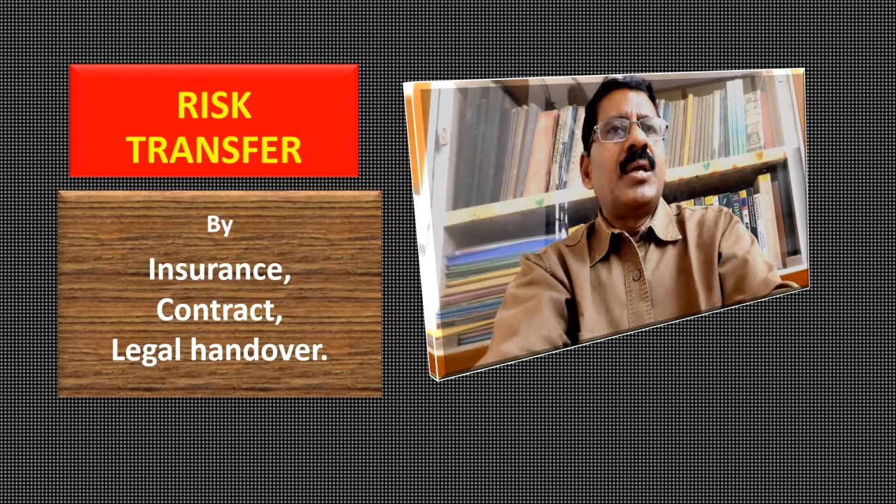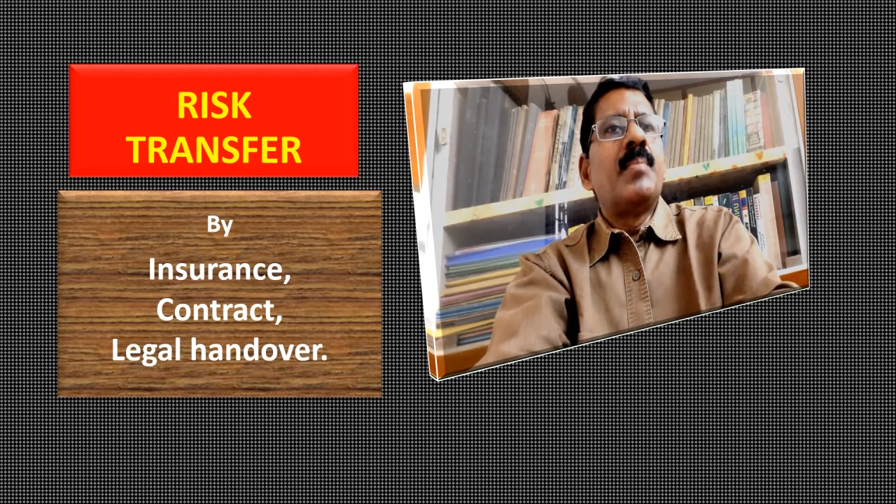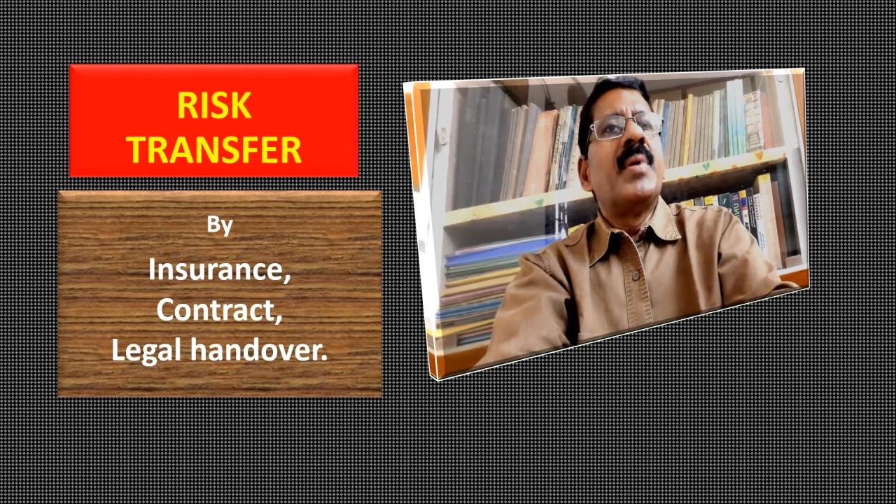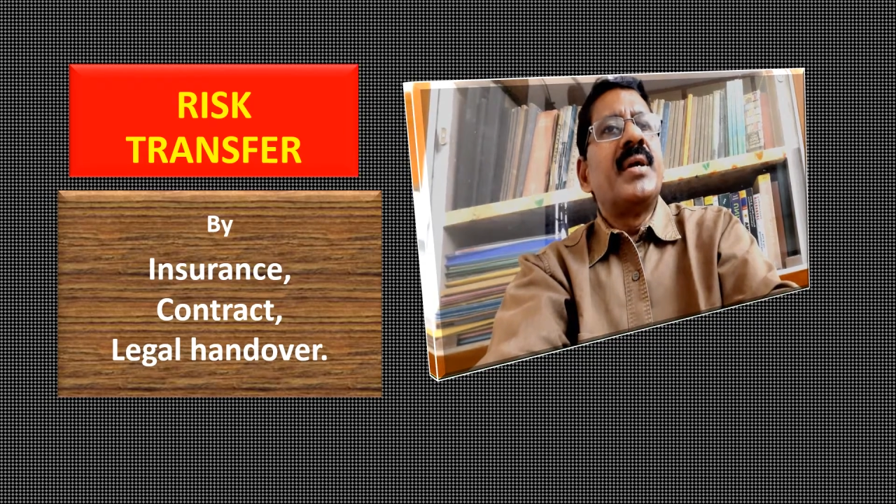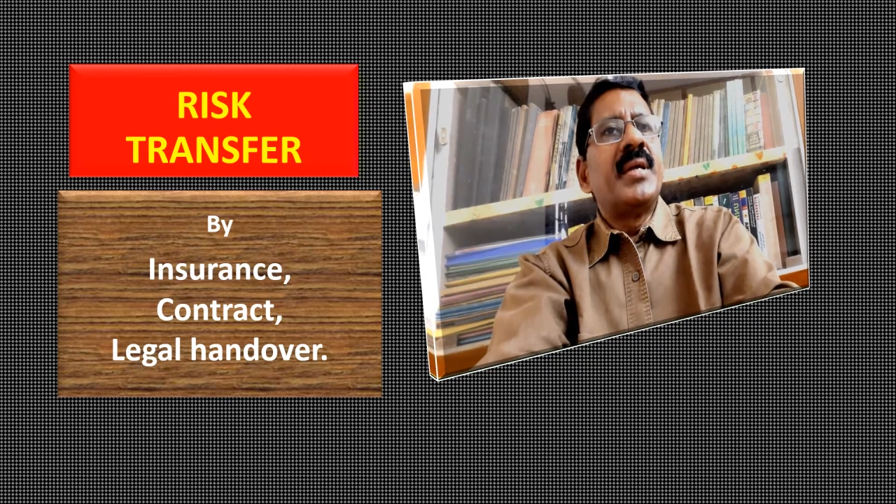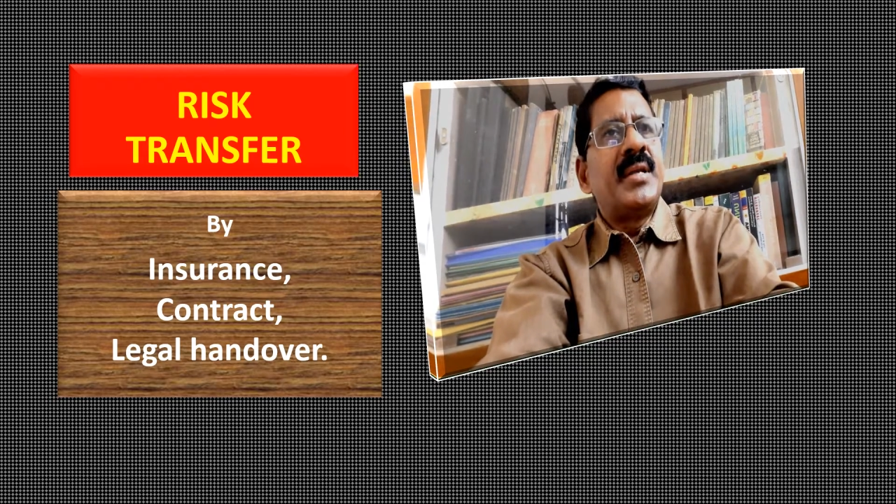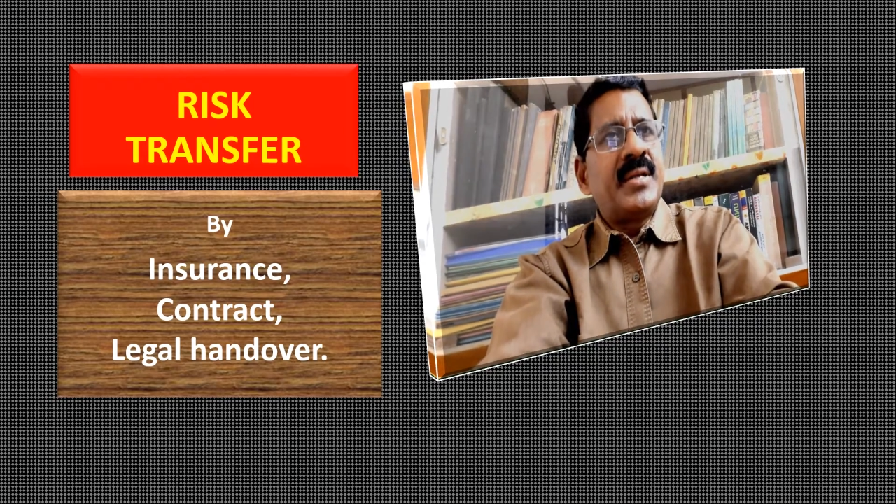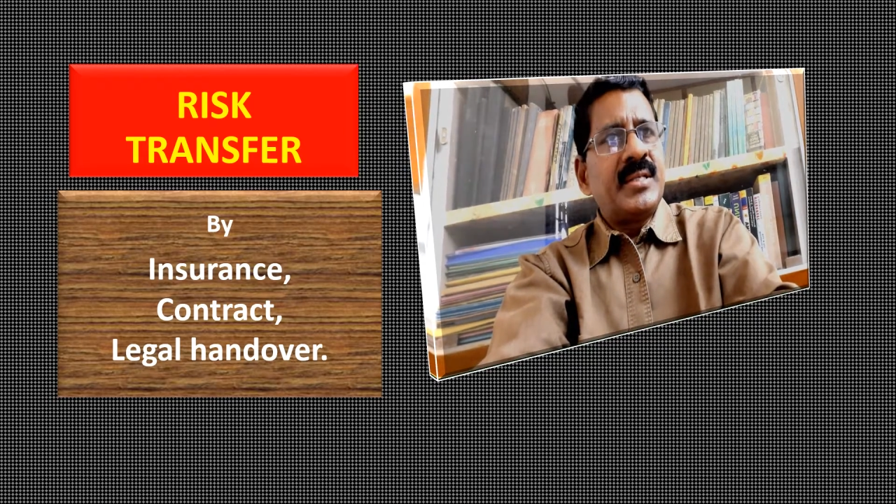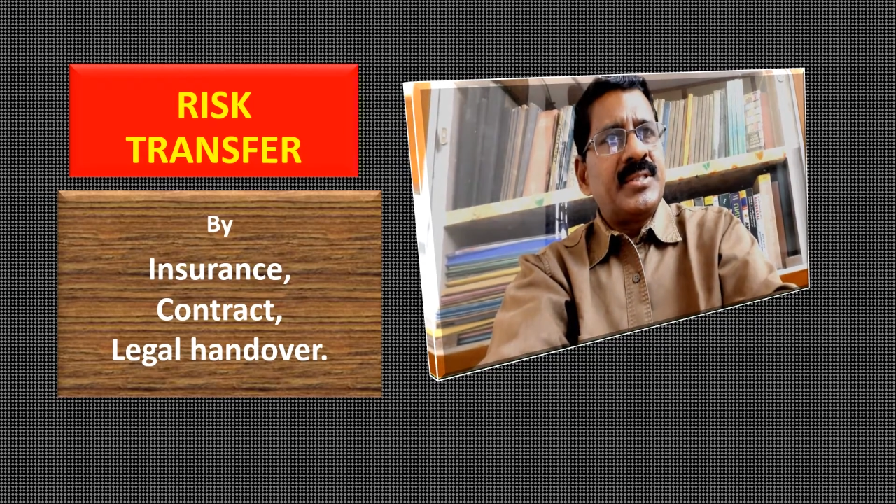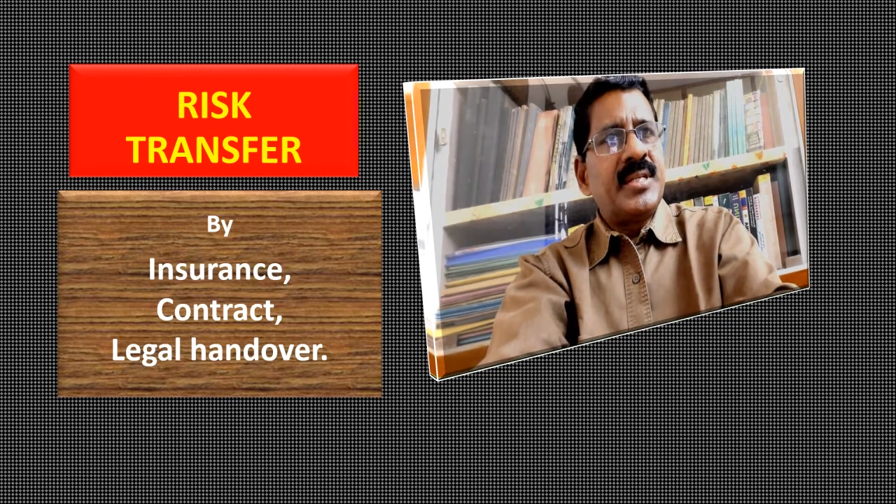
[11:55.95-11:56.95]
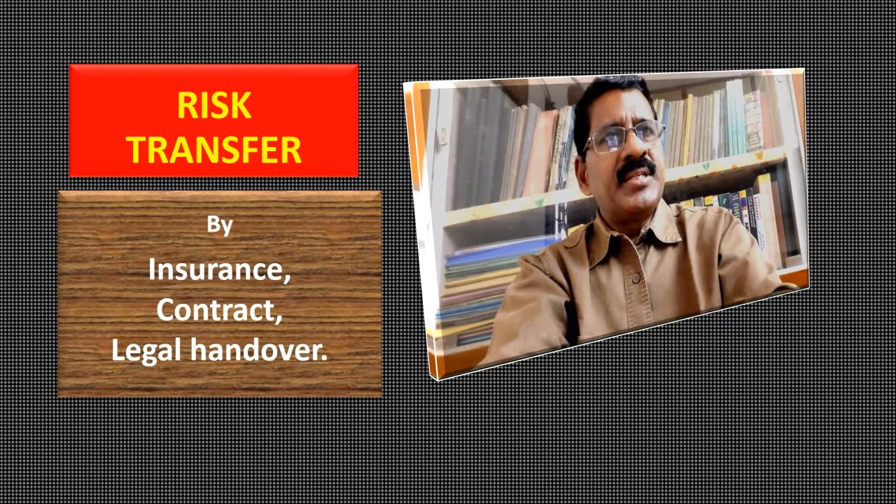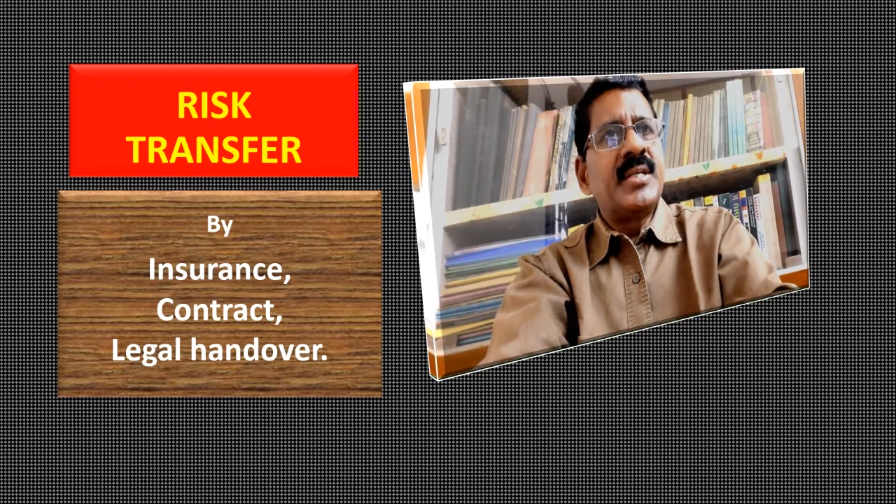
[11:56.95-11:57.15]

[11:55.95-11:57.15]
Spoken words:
by entrusting